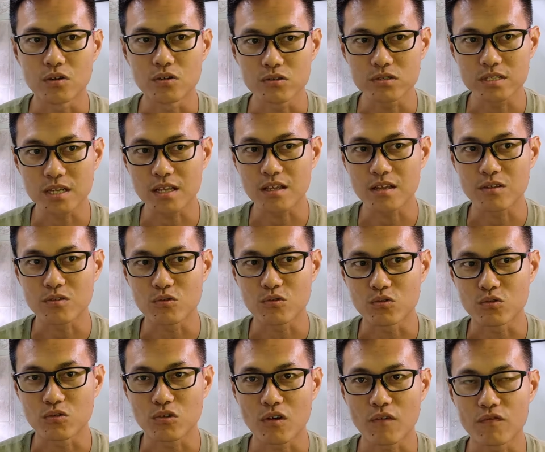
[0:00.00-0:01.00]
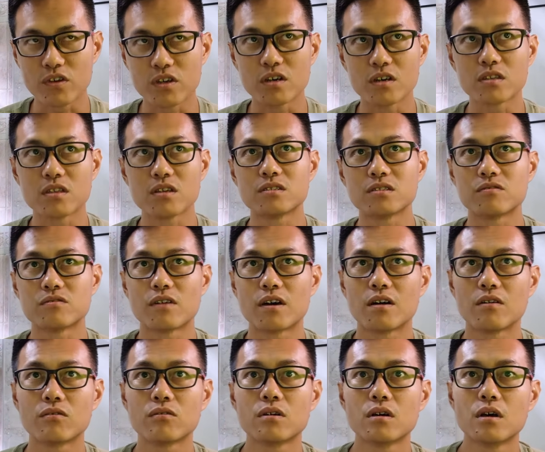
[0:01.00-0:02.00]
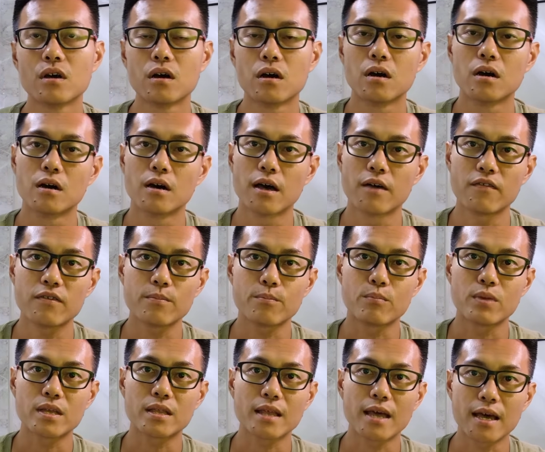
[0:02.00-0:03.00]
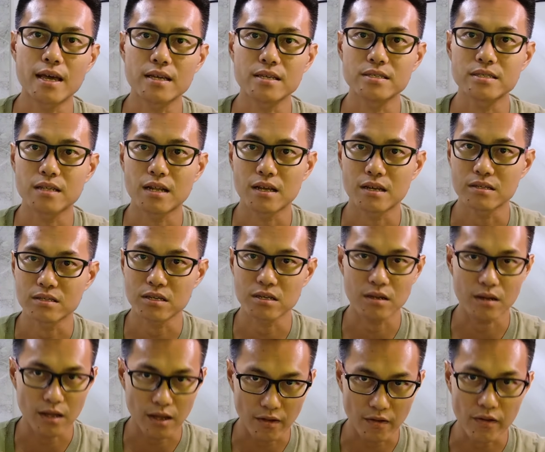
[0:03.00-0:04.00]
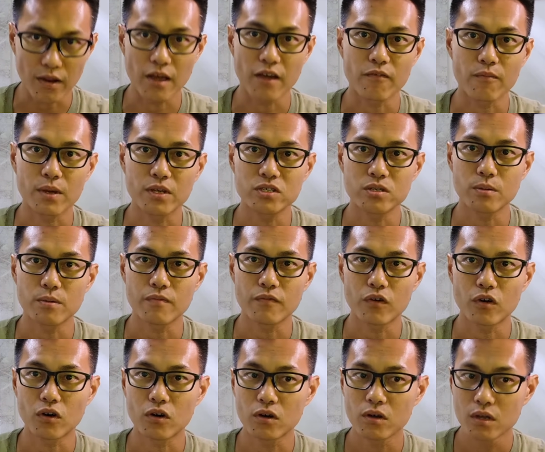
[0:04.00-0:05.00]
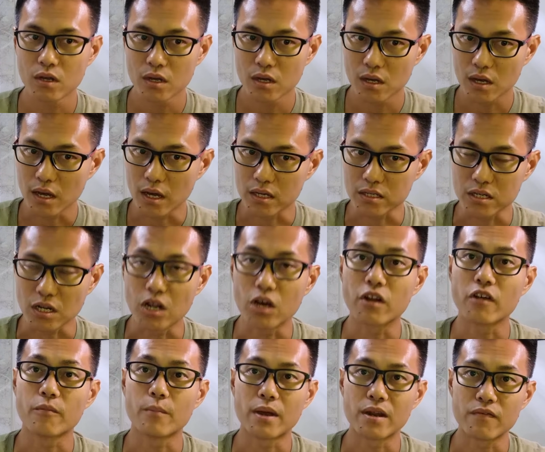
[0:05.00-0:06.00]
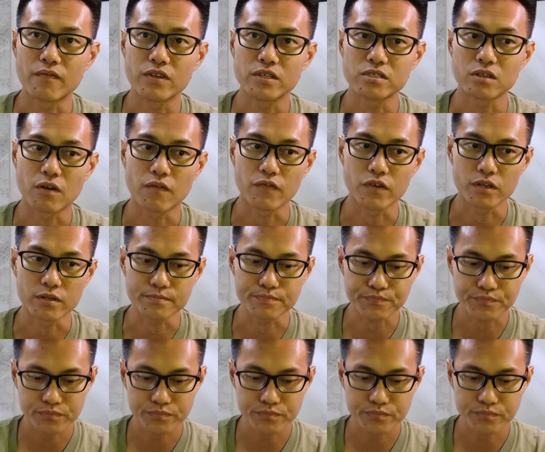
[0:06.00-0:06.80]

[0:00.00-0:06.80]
started to configure things around. Having big tanks, like I said, like I've mentioned before, has a lot of benefits of it.